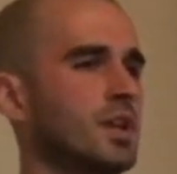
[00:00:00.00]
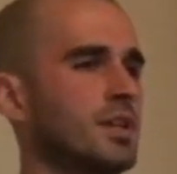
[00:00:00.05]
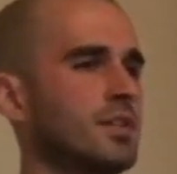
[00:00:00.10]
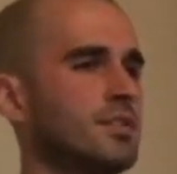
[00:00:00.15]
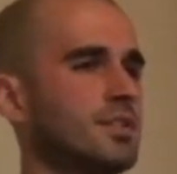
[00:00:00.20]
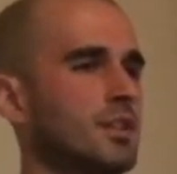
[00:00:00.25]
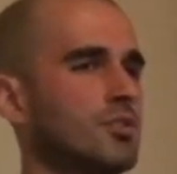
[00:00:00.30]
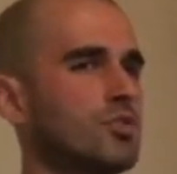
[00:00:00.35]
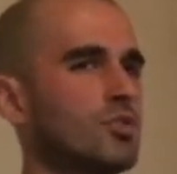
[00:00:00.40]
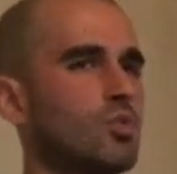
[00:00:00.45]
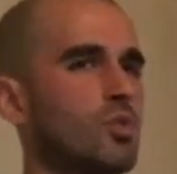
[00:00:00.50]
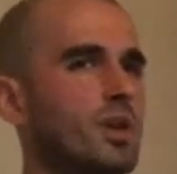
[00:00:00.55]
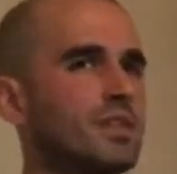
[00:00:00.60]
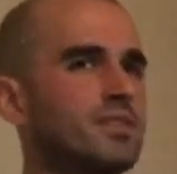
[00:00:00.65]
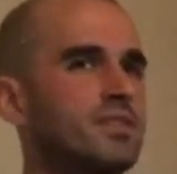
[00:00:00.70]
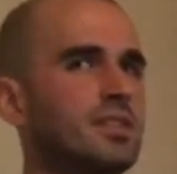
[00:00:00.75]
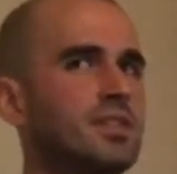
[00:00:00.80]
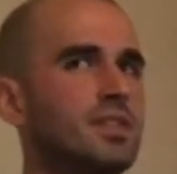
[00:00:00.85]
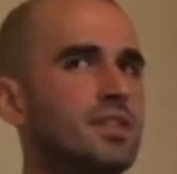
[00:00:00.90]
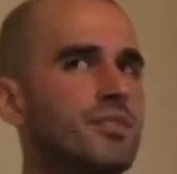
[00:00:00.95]
He said, So
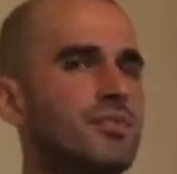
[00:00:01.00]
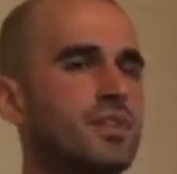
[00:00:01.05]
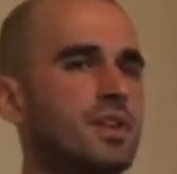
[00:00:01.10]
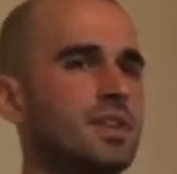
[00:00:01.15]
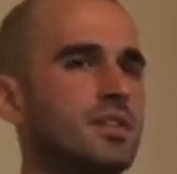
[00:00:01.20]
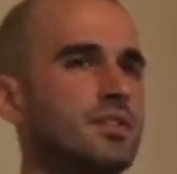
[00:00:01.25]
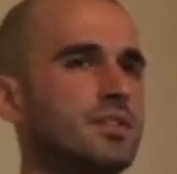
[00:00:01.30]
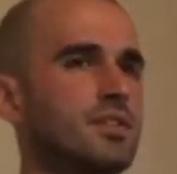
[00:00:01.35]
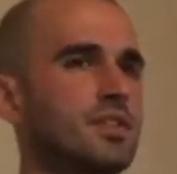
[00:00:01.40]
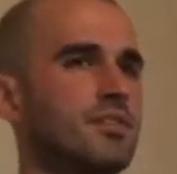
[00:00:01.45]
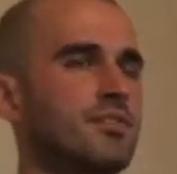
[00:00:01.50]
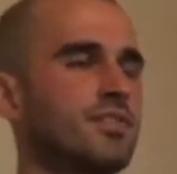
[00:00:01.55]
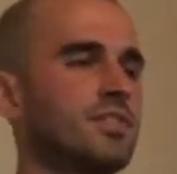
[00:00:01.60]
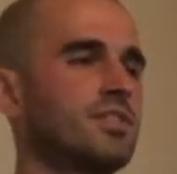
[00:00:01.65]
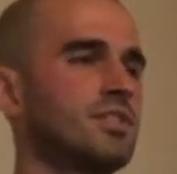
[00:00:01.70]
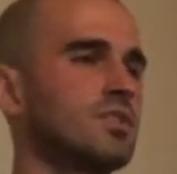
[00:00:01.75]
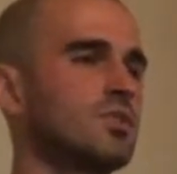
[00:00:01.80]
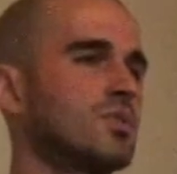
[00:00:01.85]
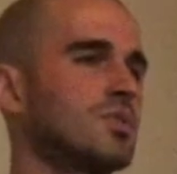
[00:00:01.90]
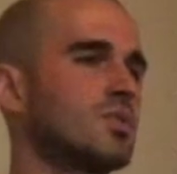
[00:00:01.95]
what's the difference if a
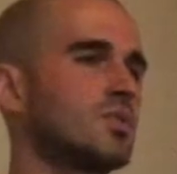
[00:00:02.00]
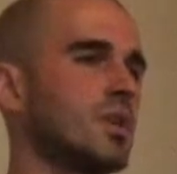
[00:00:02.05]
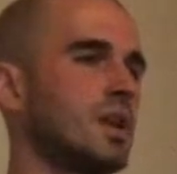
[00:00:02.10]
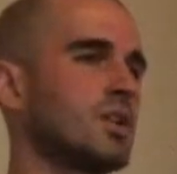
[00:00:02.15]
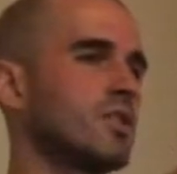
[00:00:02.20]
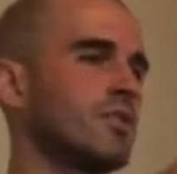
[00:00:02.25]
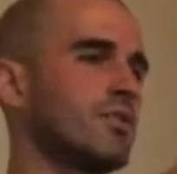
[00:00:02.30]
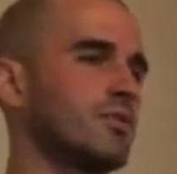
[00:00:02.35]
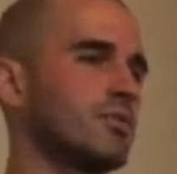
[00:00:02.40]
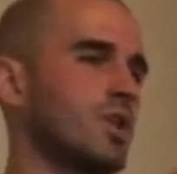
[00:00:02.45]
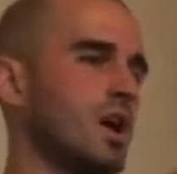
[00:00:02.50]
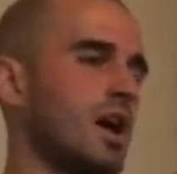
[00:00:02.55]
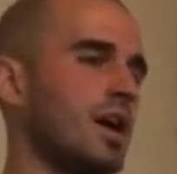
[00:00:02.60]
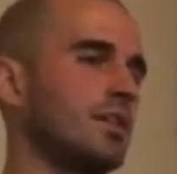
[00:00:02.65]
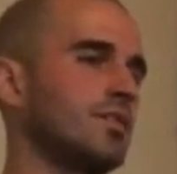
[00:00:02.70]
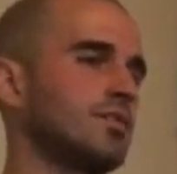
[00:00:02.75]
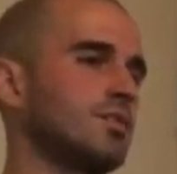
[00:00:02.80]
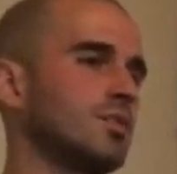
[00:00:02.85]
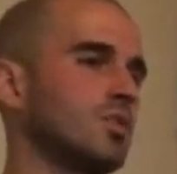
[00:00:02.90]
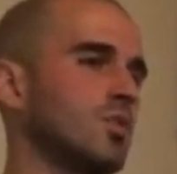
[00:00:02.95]
single grain of
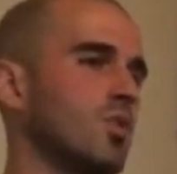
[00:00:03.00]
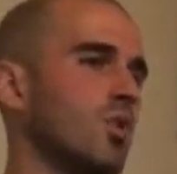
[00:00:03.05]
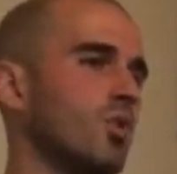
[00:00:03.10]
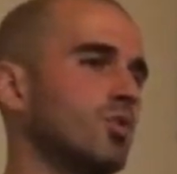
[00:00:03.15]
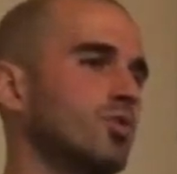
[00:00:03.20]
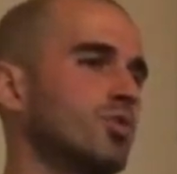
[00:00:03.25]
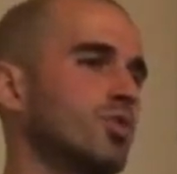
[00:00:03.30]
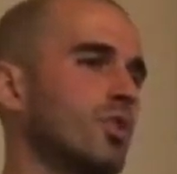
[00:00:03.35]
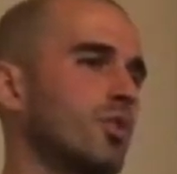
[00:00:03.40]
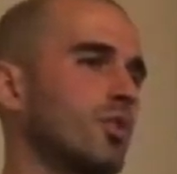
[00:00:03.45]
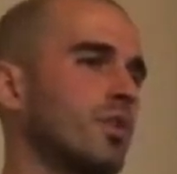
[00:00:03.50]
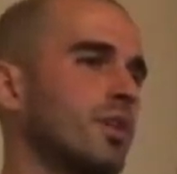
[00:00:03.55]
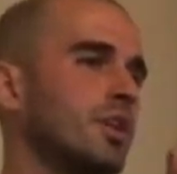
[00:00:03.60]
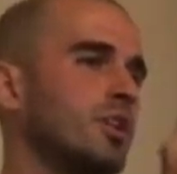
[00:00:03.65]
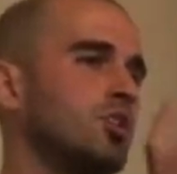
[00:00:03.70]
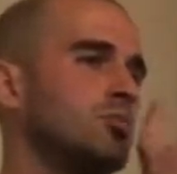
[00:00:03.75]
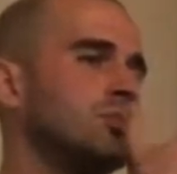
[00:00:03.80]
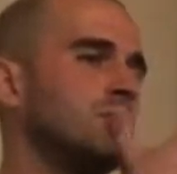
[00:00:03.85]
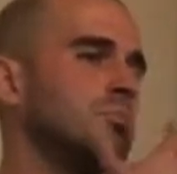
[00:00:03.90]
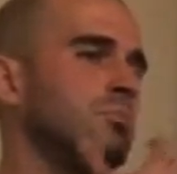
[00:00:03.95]
rice goes through the
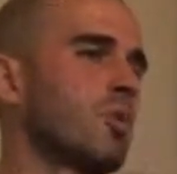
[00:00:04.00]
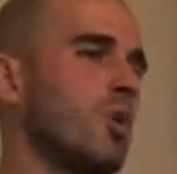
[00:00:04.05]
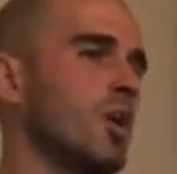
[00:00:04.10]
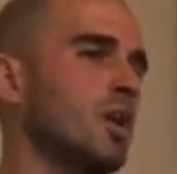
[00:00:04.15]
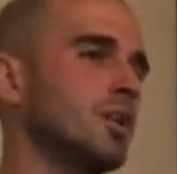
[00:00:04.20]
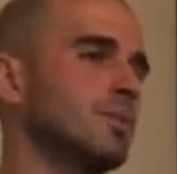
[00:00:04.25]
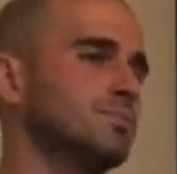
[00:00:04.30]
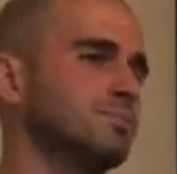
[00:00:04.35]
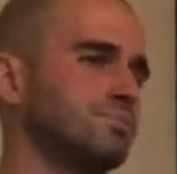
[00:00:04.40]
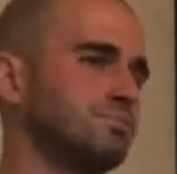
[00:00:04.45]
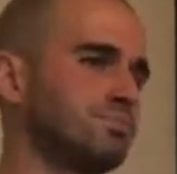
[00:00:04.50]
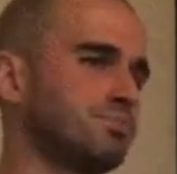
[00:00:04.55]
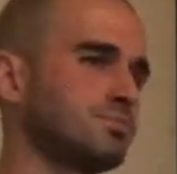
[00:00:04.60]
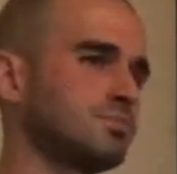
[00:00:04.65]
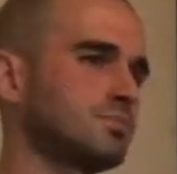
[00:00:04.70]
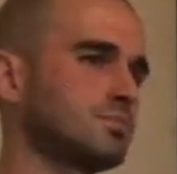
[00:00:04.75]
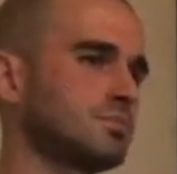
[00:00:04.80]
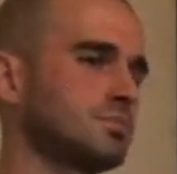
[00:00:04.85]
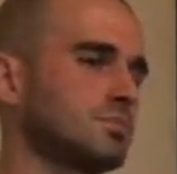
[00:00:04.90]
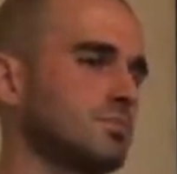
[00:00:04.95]
human body
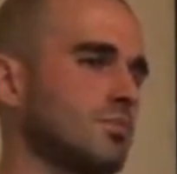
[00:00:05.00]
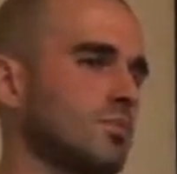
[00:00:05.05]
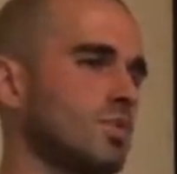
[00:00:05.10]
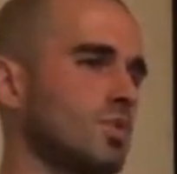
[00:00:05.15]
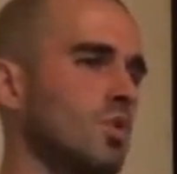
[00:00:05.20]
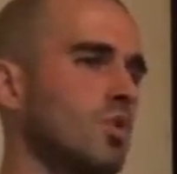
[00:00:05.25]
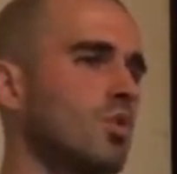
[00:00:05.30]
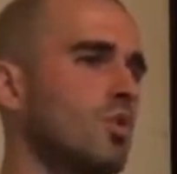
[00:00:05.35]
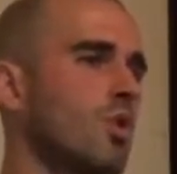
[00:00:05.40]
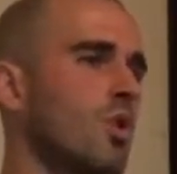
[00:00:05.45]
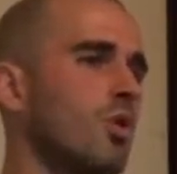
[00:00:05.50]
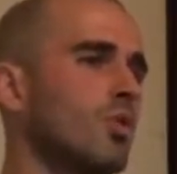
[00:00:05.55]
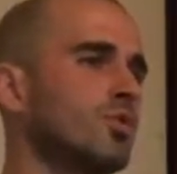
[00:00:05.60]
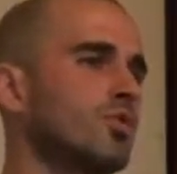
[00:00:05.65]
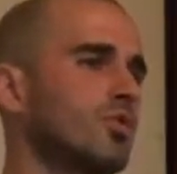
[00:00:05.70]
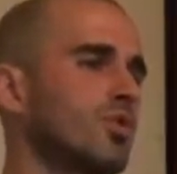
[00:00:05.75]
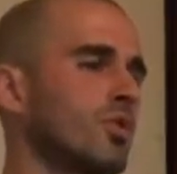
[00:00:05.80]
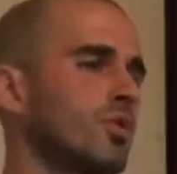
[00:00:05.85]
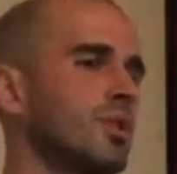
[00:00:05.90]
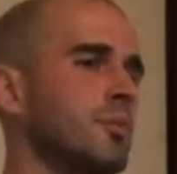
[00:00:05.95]
or
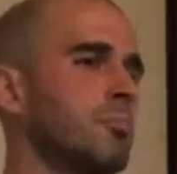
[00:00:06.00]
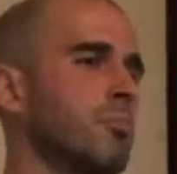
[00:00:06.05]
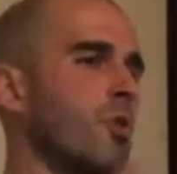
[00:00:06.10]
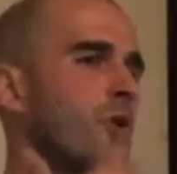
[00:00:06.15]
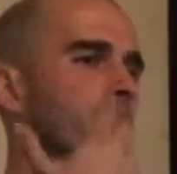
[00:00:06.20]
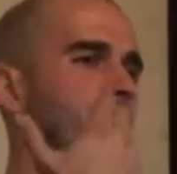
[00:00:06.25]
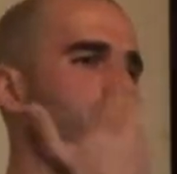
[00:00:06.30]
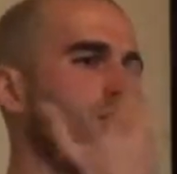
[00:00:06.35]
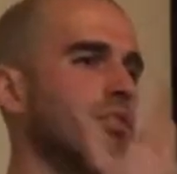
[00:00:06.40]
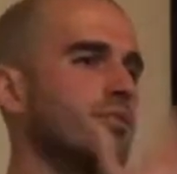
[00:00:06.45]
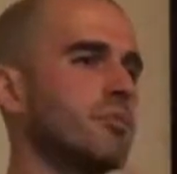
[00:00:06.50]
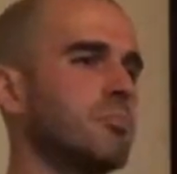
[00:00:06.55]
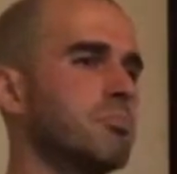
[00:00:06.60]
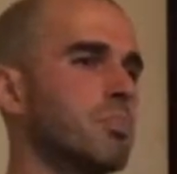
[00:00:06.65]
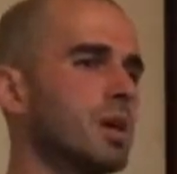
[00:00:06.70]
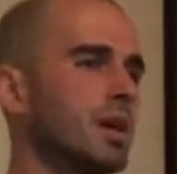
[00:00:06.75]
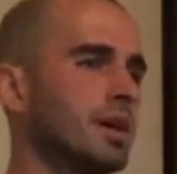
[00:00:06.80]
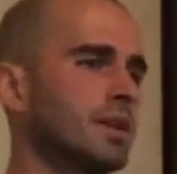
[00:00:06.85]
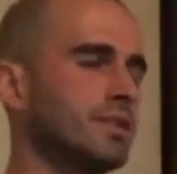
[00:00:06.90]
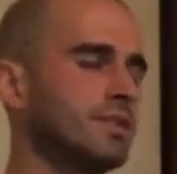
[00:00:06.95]
goes through the body of a
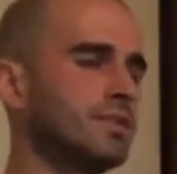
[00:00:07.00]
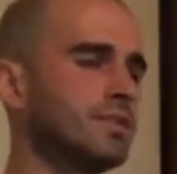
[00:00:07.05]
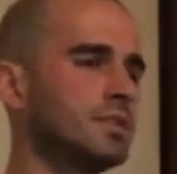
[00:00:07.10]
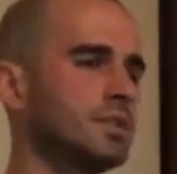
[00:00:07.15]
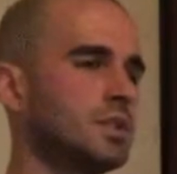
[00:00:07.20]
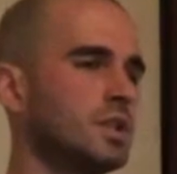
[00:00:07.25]
bird?